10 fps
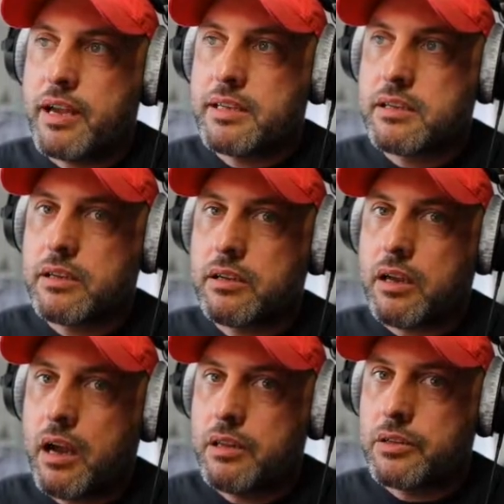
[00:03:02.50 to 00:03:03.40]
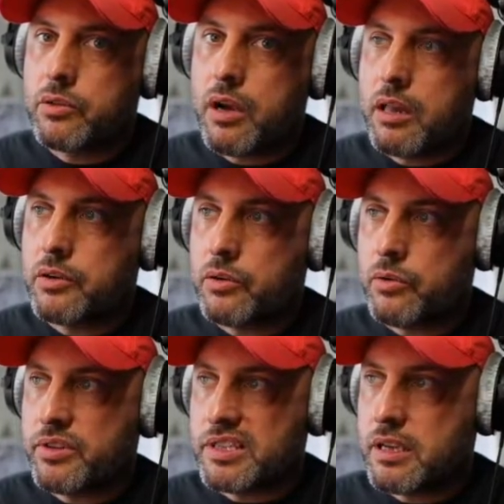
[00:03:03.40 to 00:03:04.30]
a single color to color all
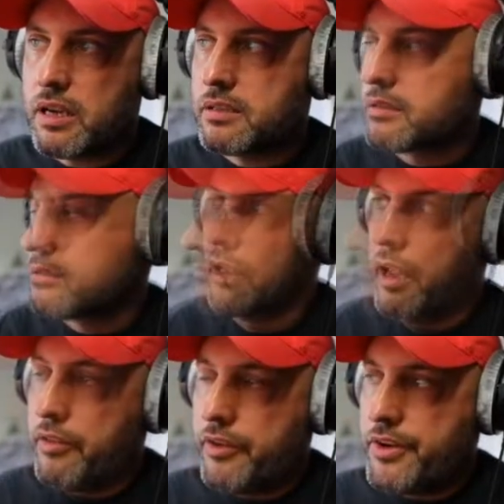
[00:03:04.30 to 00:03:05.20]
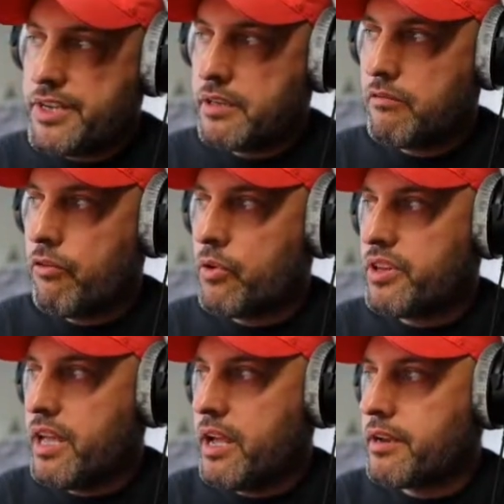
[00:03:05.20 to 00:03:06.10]
these dots. And the reason for
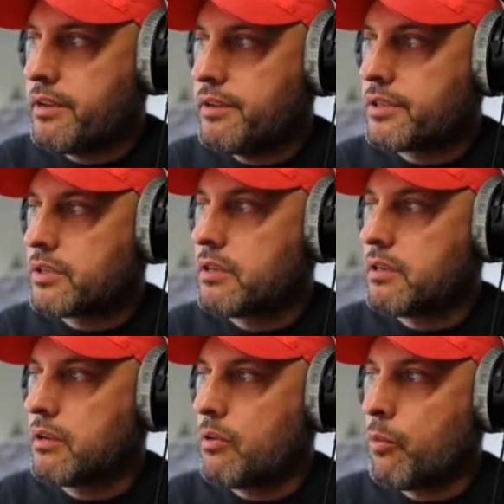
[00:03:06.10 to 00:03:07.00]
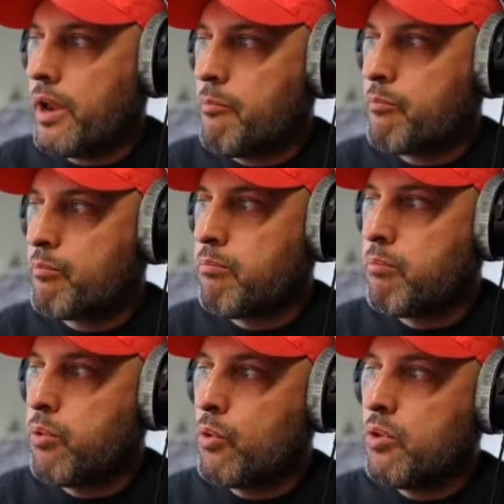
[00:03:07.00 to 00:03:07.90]
that is, when I
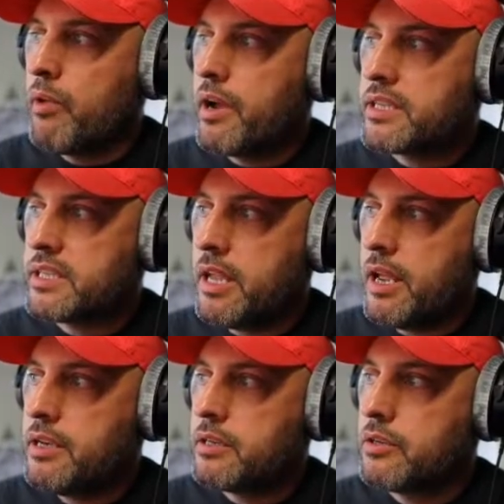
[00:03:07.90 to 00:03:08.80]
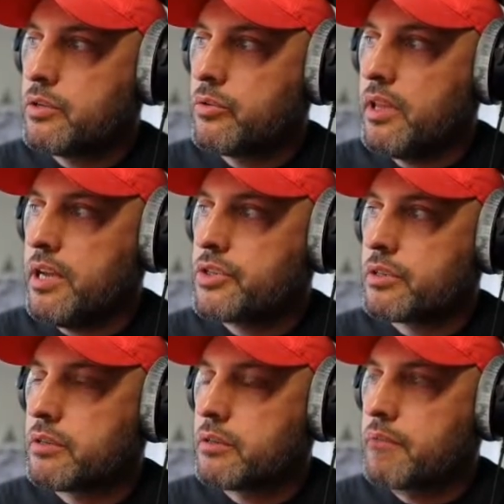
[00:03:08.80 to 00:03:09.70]
pull my state into
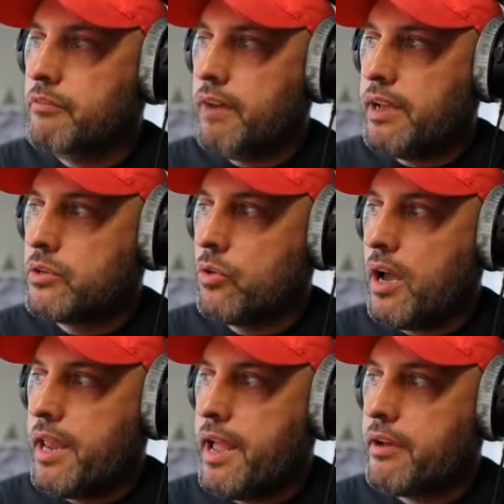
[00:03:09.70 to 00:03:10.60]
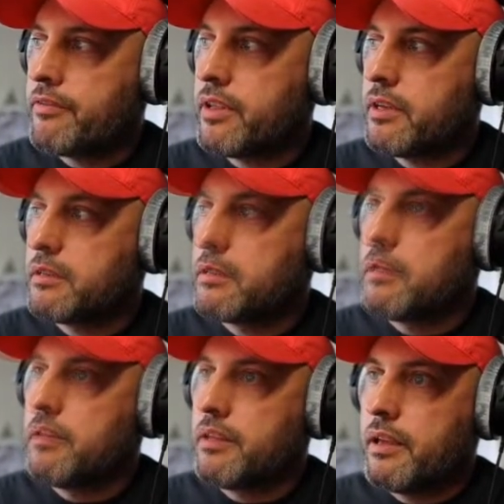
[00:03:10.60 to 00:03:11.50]
legend, if I do not have that,
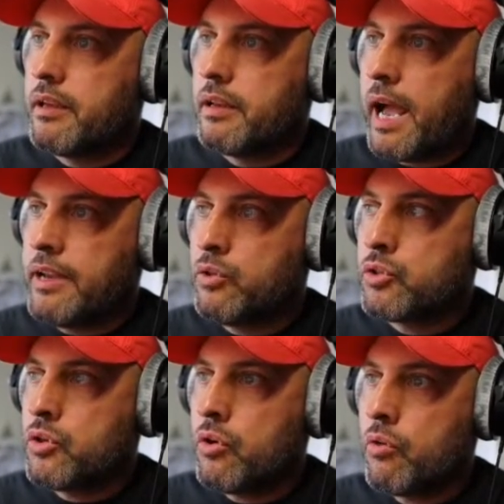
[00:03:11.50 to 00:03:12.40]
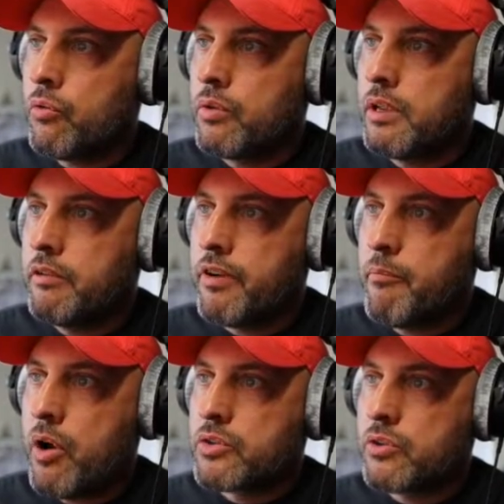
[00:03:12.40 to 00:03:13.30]
then I don't know, if I
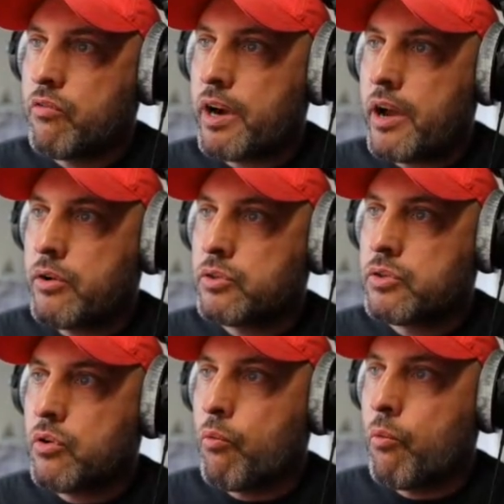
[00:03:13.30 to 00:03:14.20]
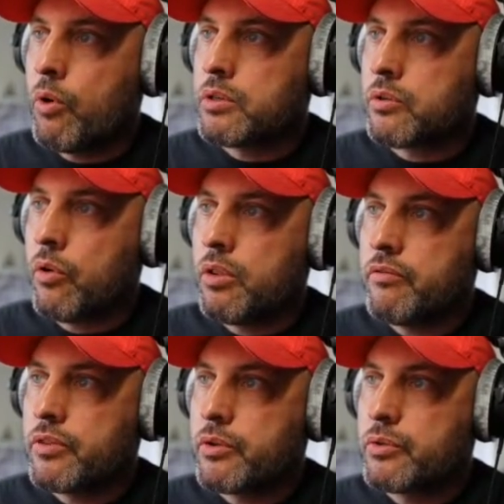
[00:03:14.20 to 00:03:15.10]
mouse over, I don't know what all
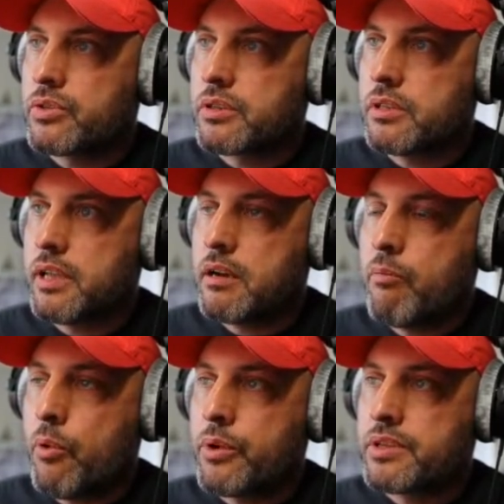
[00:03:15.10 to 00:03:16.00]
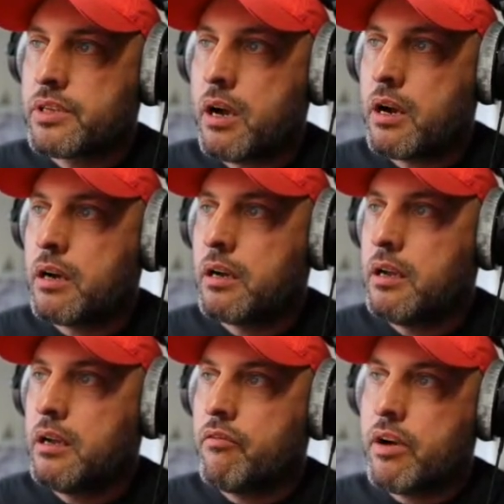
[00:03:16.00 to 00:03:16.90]
of those data points are.
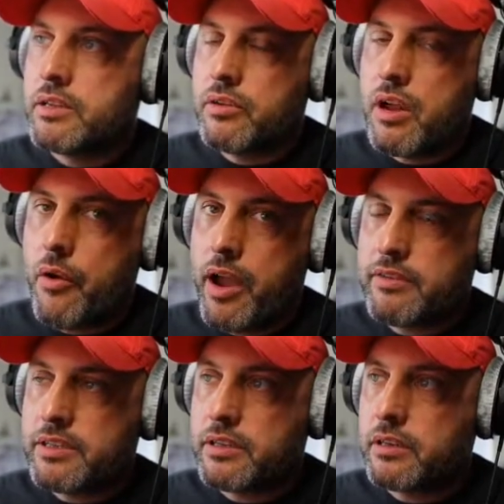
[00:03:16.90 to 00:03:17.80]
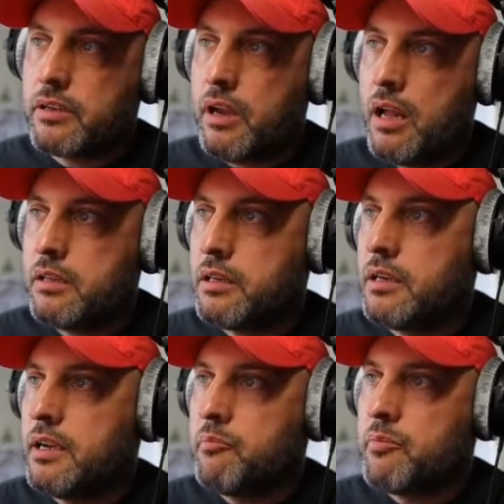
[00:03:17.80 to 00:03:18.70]
Right, so now I have a single color,
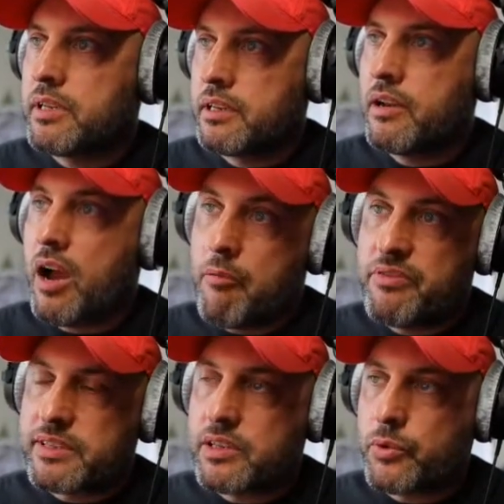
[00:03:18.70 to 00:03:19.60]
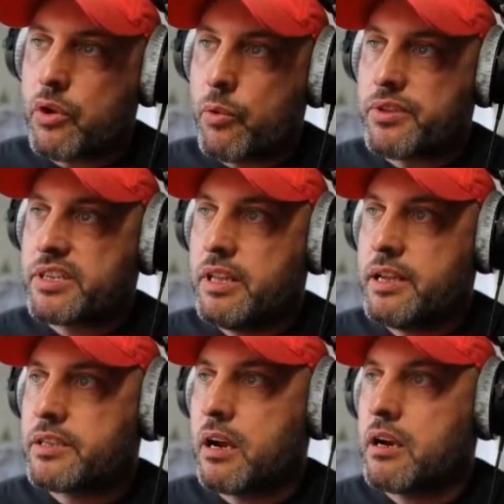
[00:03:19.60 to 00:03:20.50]
but you know, obviously we know what the
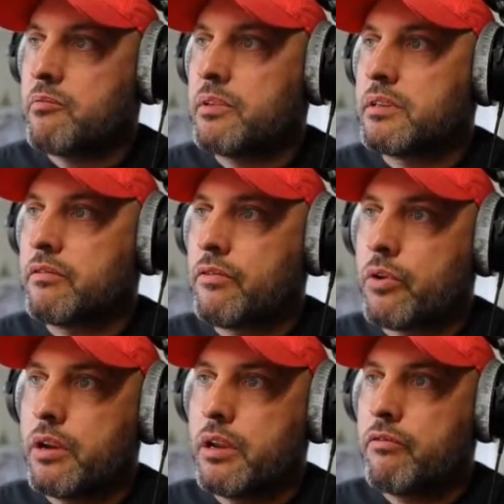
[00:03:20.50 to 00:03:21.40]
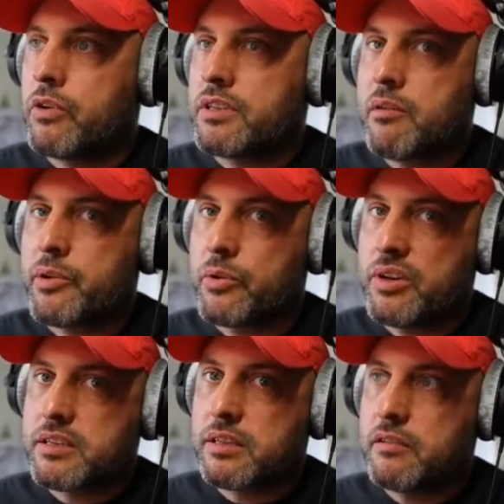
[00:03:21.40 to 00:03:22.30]
states are. But for somebody who
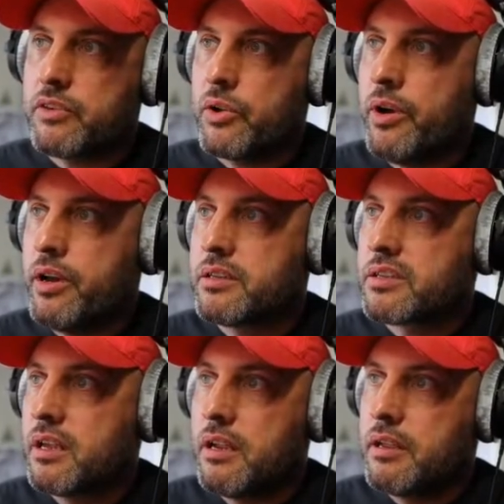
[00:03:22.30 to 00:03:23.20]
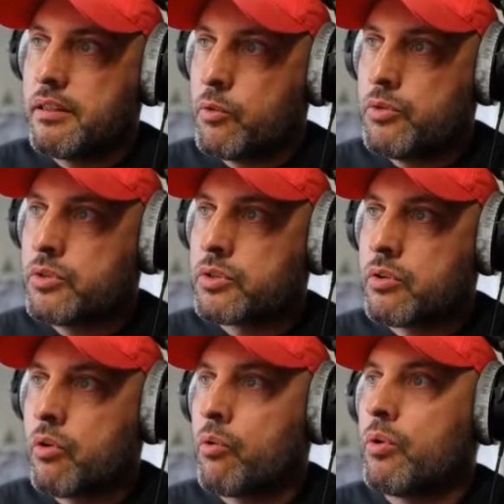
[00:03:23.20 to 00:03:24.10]
doesn't live in U.S., they wouldn't
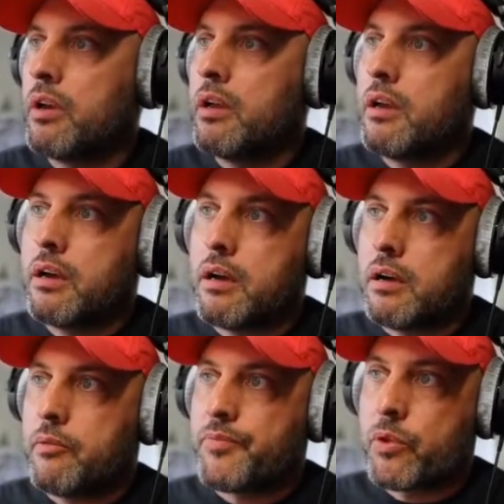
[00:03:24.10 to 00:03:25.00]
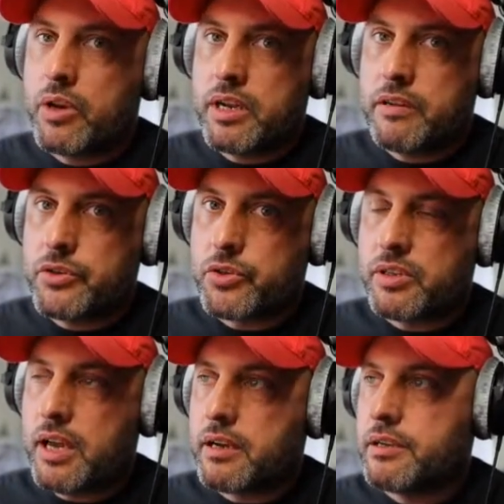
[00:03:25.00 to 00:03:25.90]
know what individual
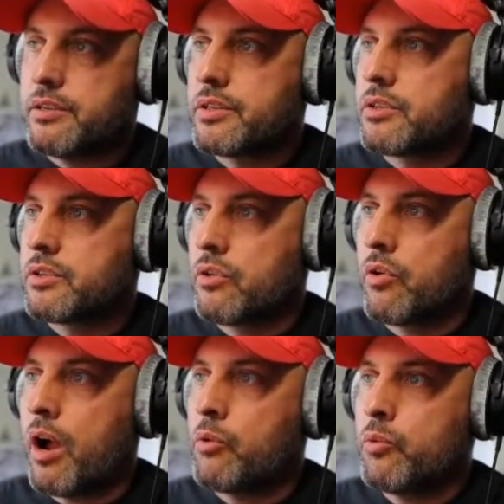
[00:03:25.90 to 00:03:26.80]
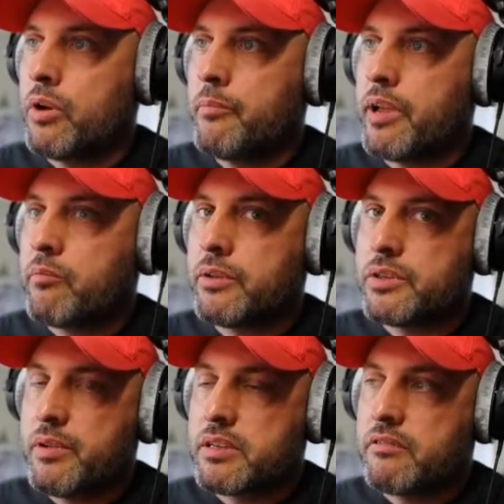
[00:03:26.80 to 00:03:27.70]
dot is. So I would want to be able to
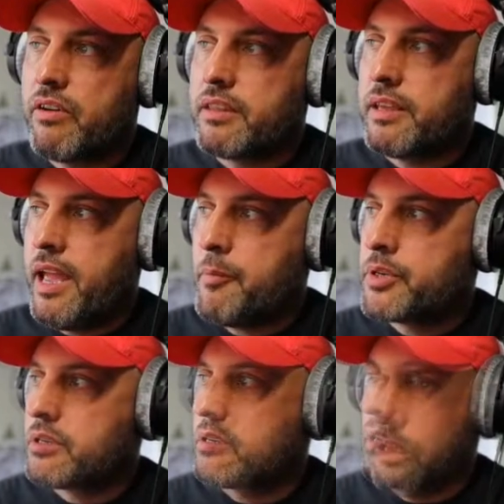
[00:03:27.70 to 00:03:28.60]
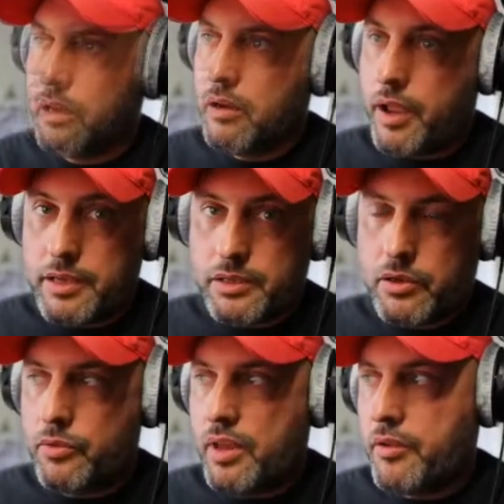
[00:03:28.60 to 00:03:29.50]
specify the caption. Okay,
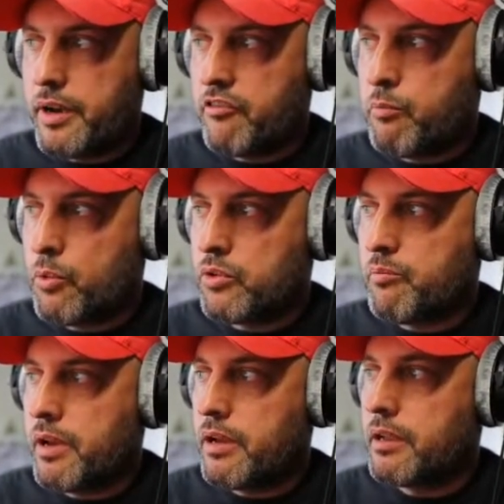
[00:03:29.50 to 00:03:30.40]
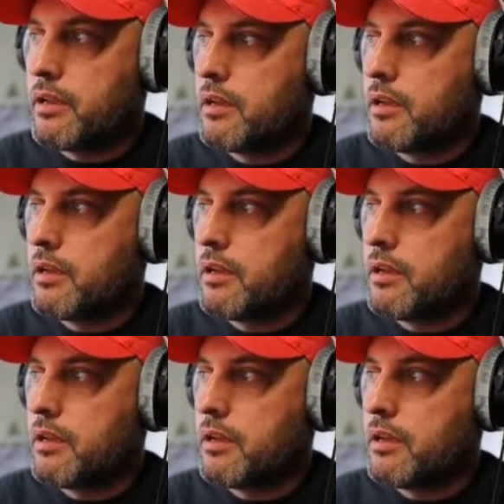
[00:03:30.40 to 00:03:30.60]
so now that I've pulled my